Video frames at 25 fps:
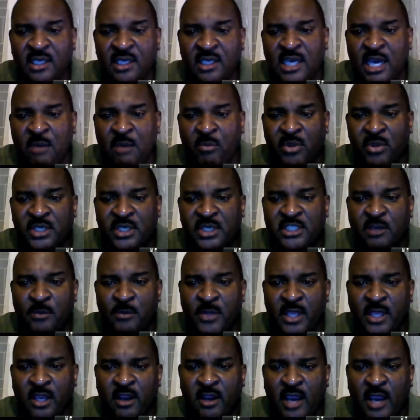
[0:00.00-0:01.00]
and put it
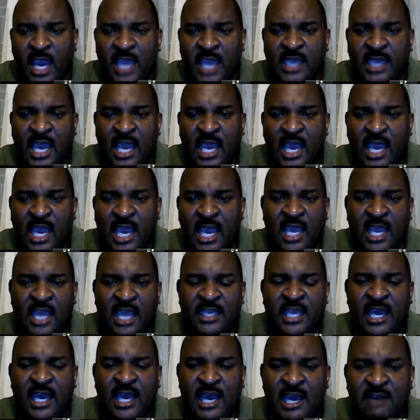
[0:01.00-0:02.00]
up there and
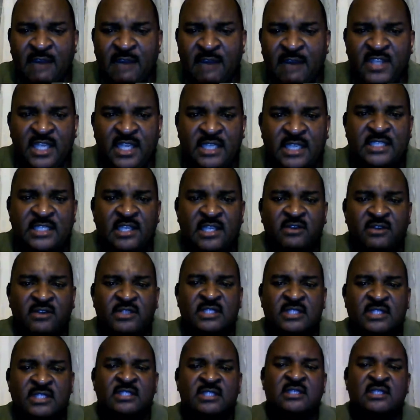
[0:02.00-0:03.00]
have these
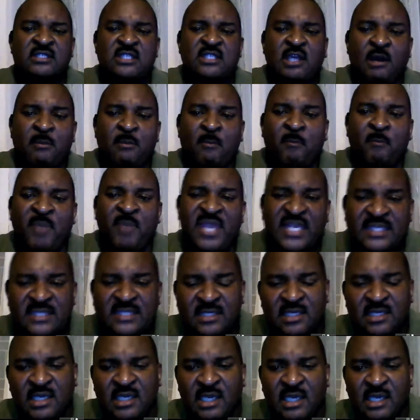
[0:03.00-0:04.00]
youngsters compete,